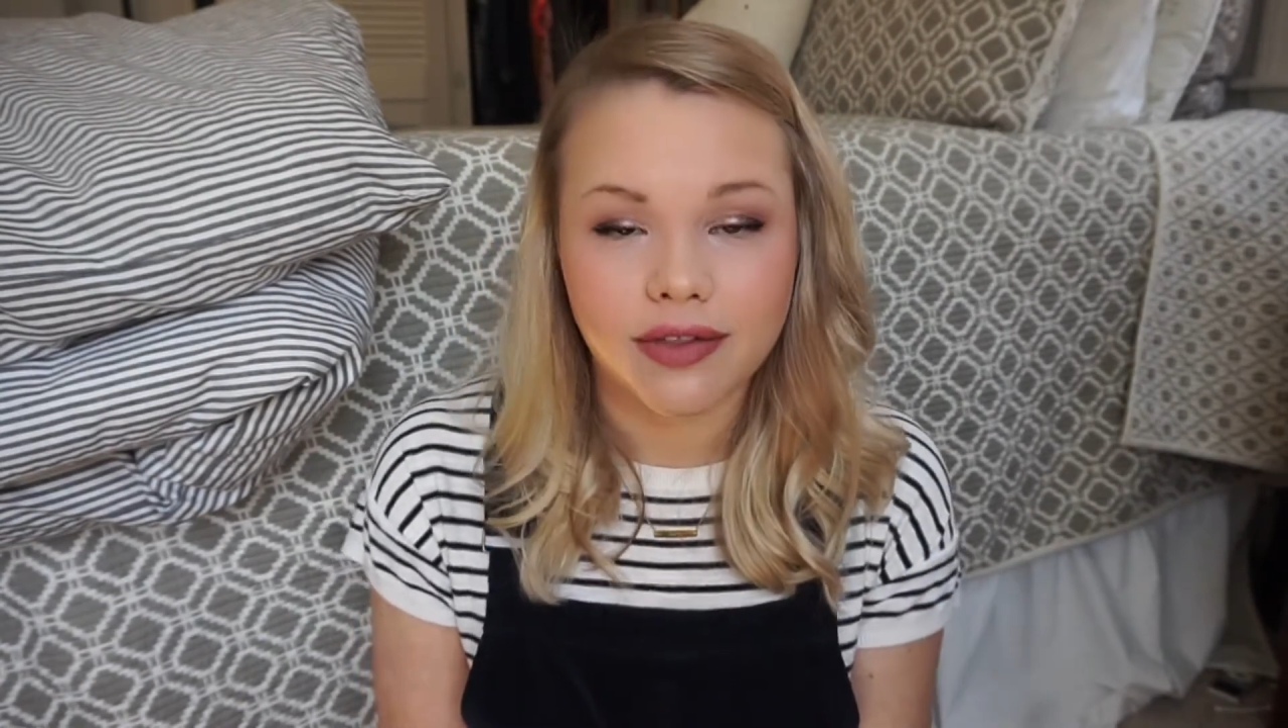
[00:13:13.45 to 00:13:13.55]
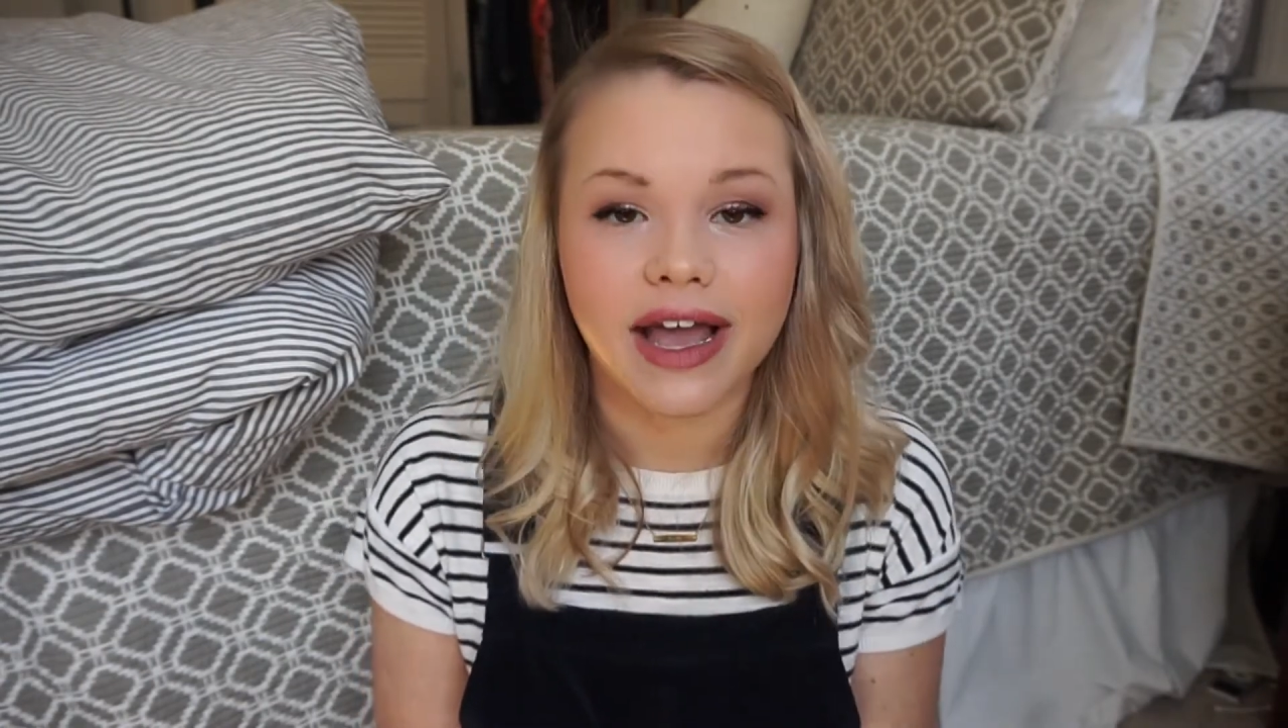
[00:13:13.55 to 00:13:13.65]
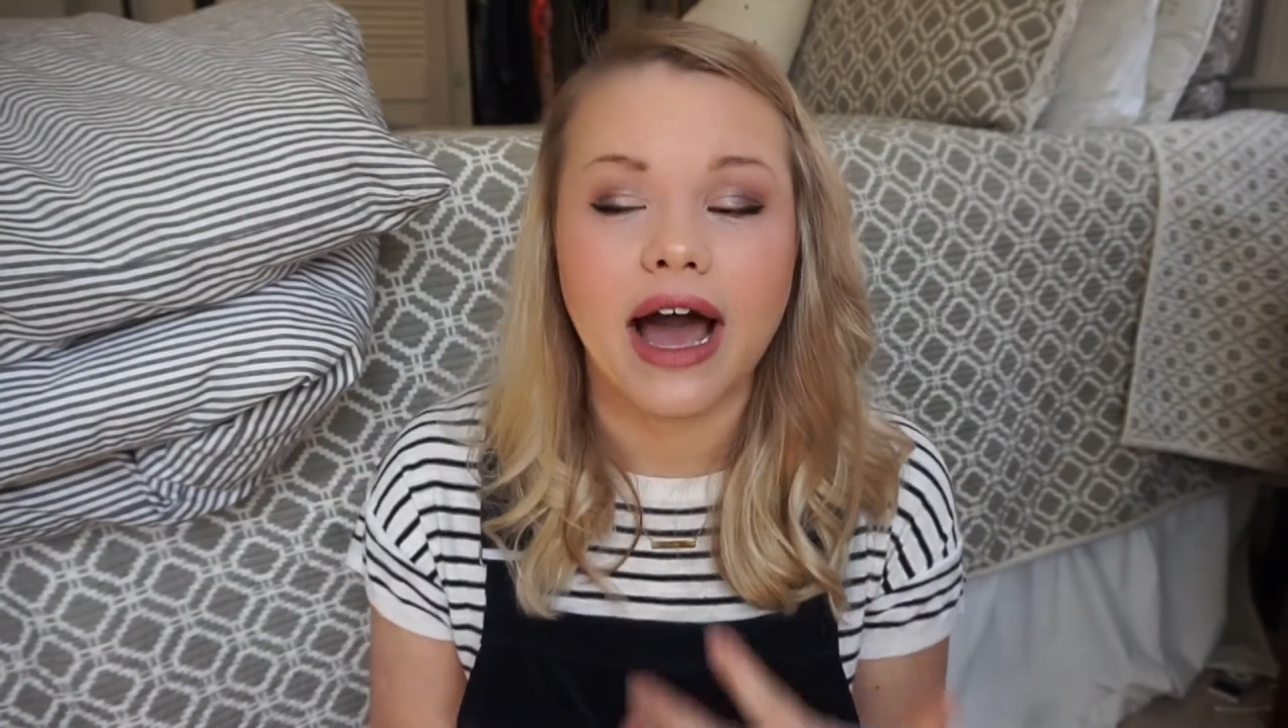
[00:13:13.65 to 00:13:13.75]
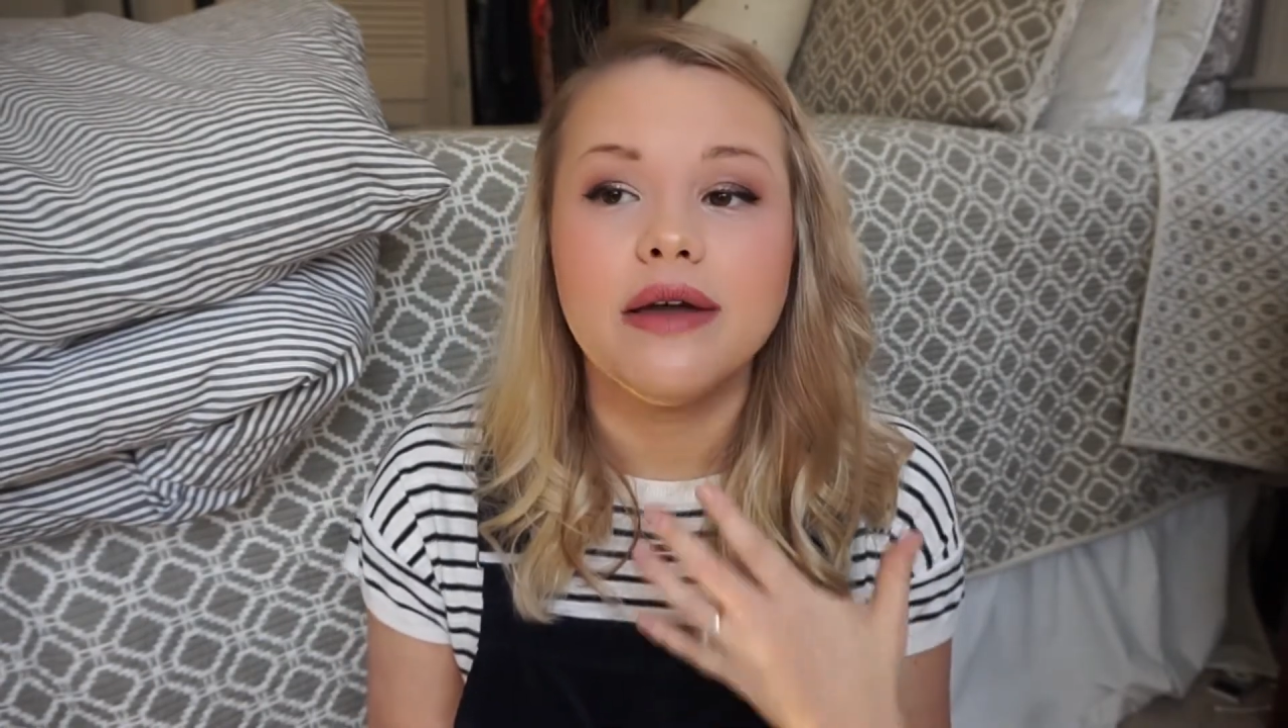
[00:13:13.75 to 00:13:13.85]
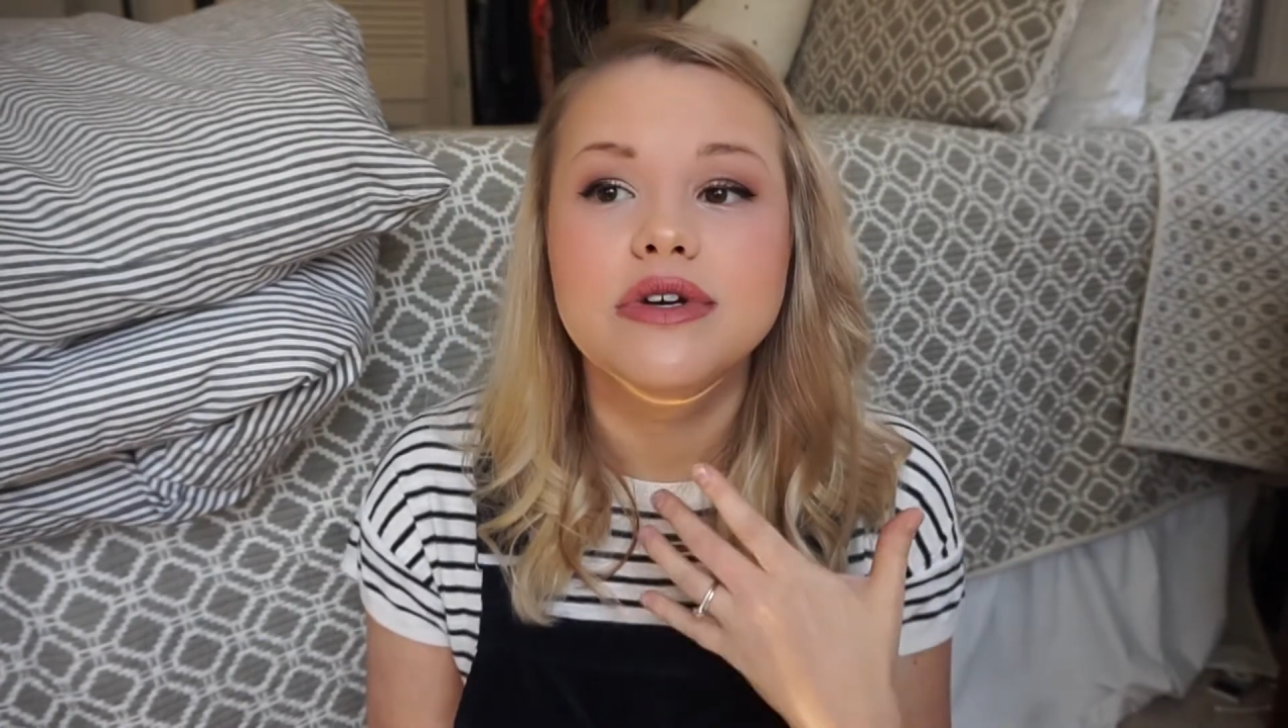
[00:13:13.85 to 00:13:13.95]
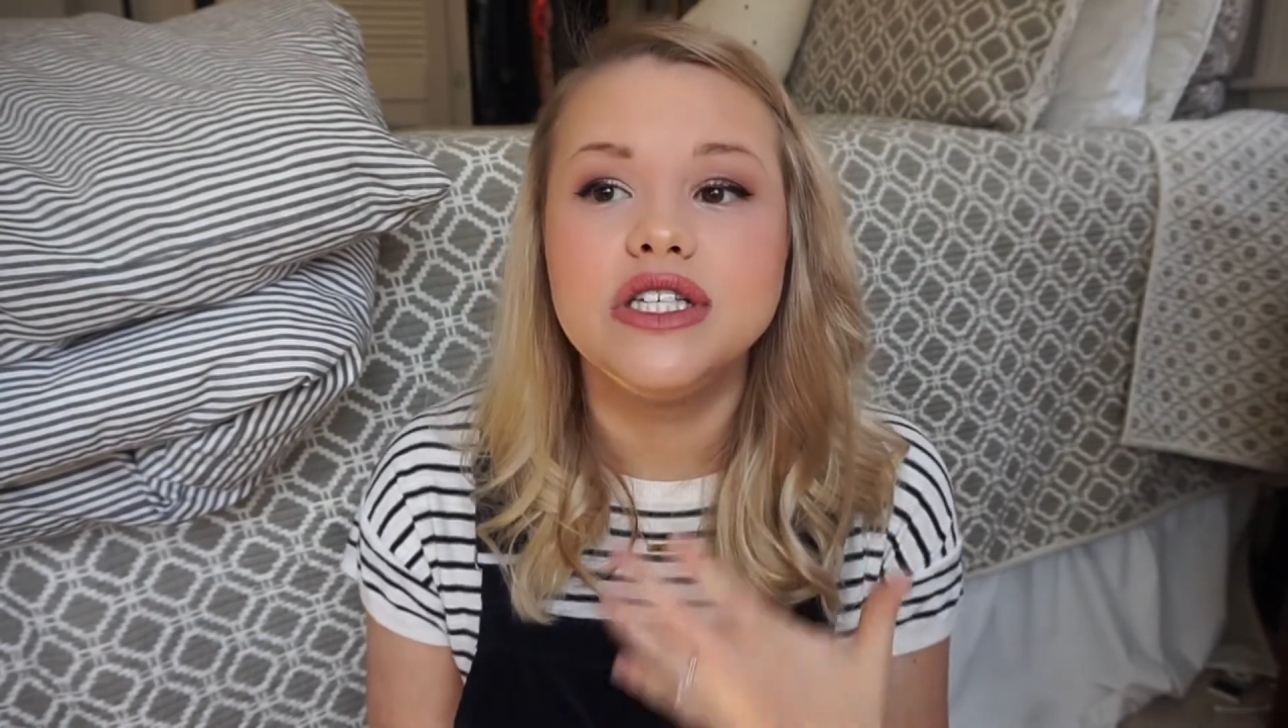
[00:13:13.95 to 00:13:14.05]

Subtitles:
Like I was